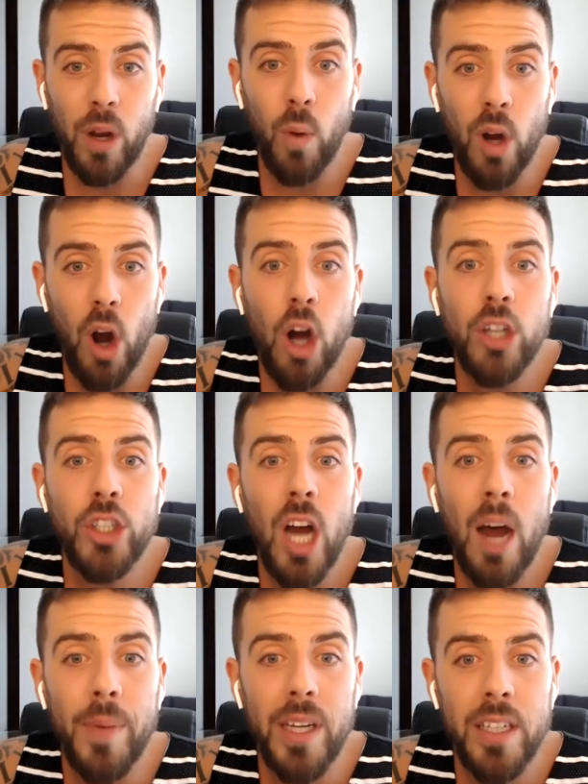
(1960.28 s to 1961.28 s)
what our
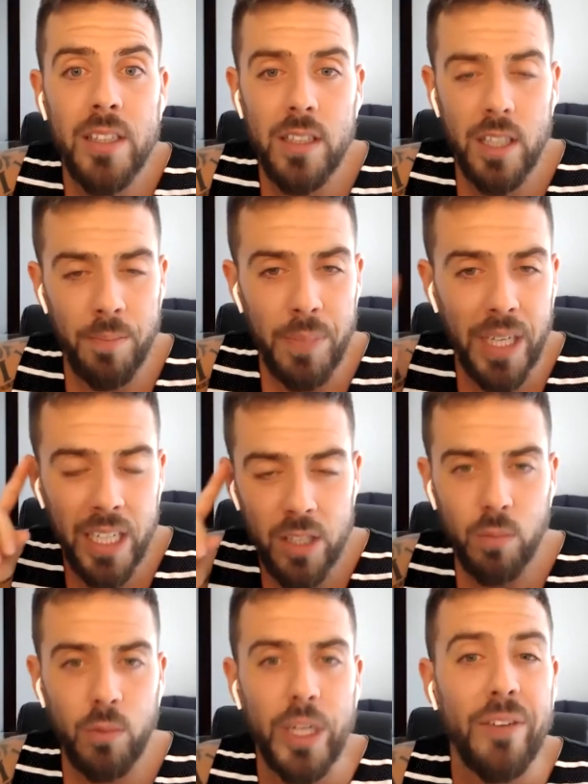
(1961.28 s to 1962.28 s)
job is, the
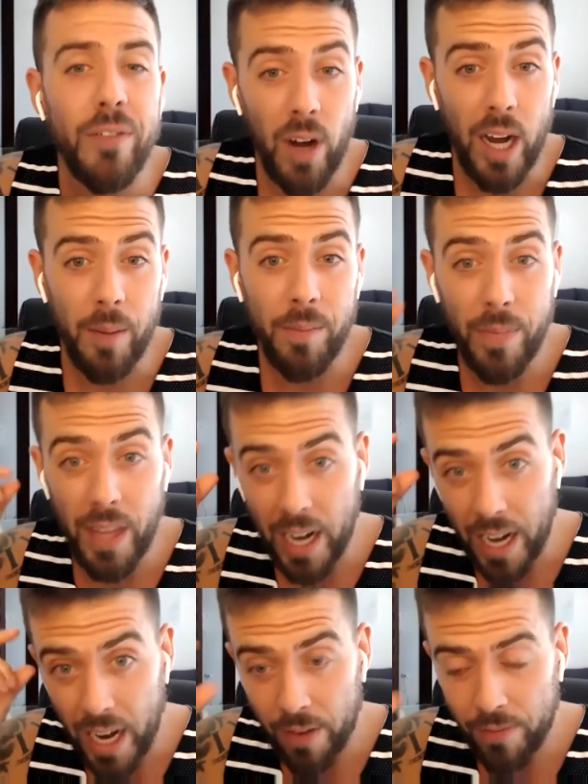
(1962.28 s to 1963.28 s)
biggest reframe that
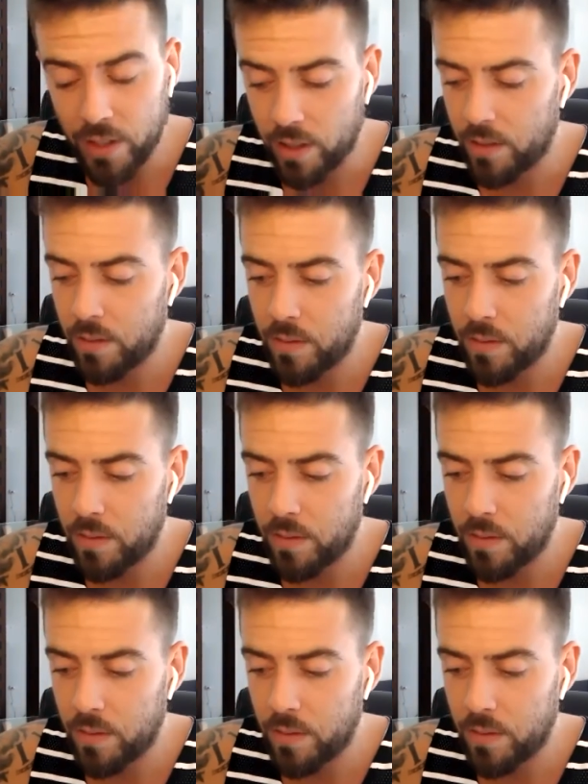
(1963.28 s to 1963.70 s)
I have to,